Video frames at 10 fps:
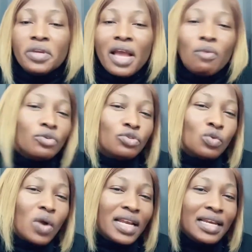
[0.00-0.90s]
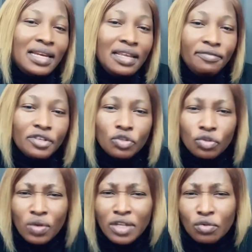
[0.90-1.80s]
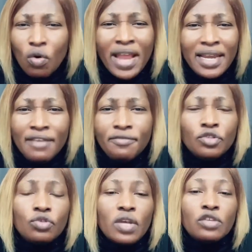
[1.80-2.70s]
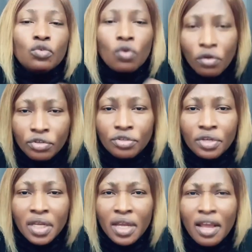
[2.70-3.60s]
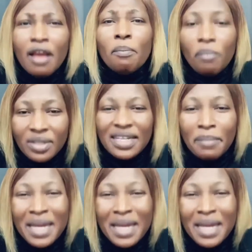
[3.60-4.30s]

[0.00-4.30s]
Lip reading: okay, I want to go and live in so-and-so country, but